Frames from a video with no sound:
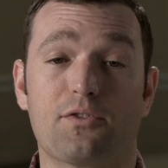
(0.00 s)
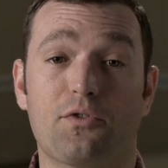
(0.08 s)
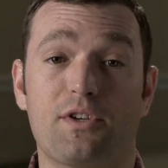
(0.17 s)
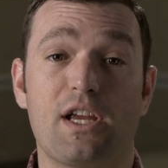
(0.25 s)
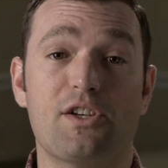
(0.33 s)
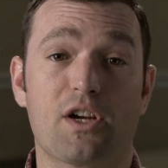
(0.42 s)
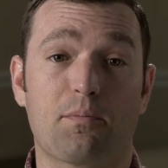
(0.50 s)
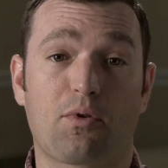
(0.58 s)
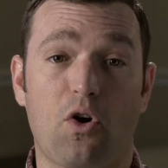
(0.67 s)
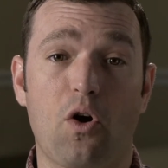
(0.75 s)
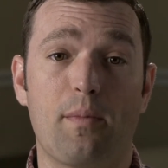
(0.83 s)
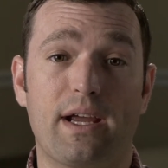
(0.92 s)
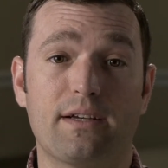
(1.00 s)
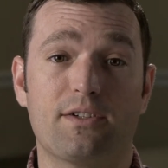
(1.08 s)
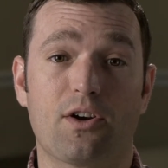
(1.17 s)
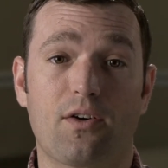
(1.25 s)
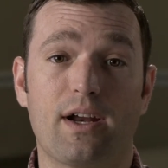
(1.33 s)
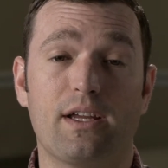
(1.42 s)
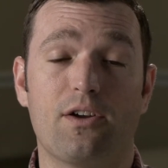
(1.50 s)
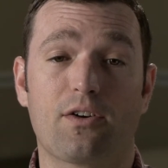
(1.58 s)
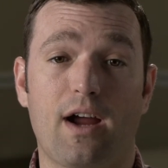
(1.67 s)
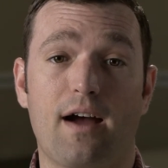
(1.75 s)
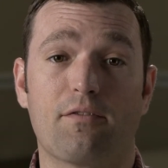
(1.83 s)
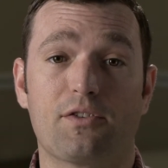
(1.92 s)
strategic probing during your
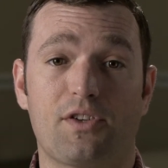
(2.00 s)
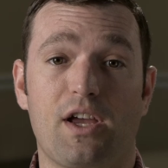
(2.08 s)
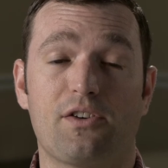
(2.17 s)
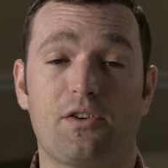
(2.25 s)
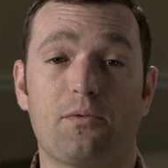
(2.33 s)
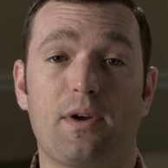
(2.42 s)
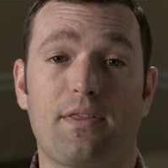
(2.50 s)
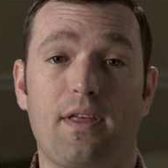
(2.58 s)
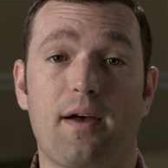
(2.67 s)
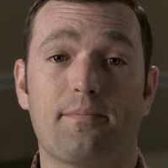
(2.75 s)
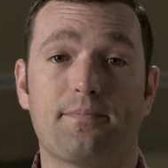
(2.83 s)
conversation with them.